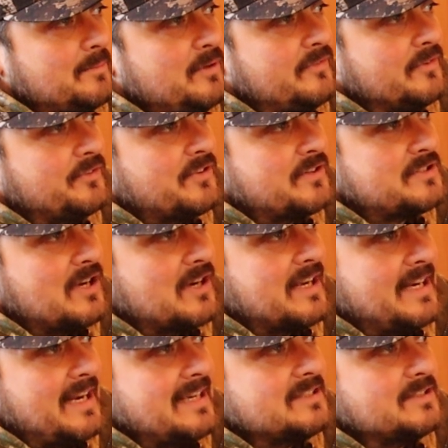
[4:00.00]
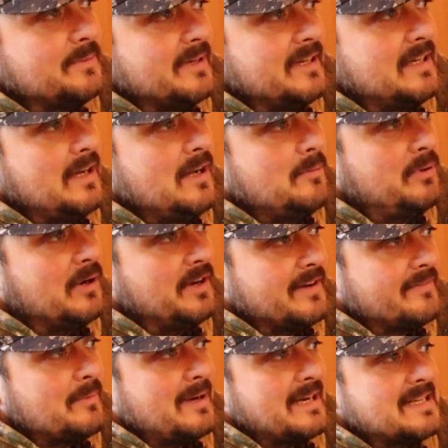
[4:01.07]
to move on to the target next to it, put
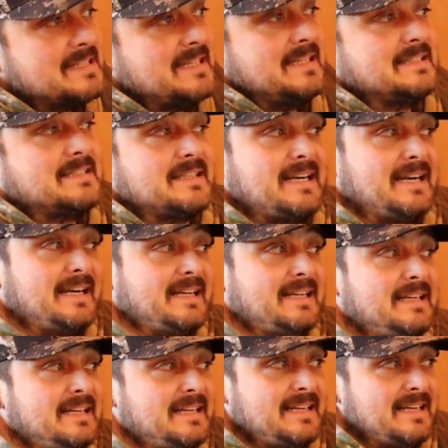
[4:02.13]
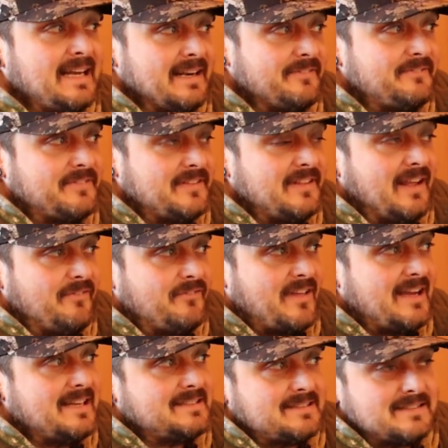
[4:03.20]
another magazine into that, and if
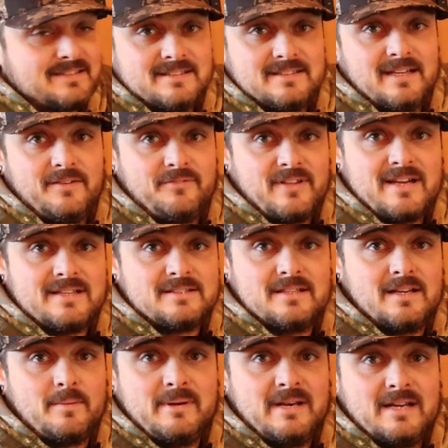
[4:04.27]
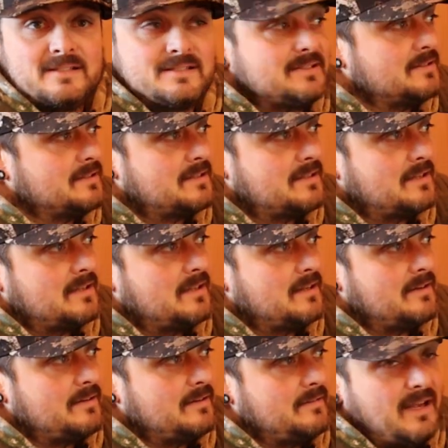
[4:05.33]
that's, I mean, that's,
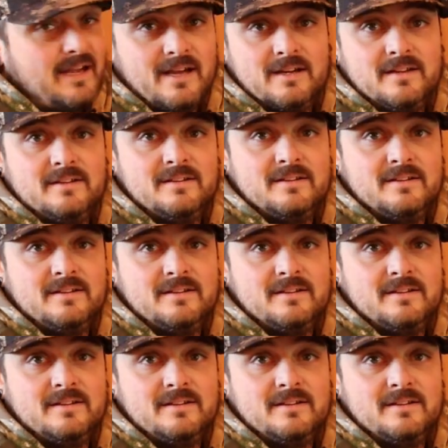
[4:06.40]
yeah.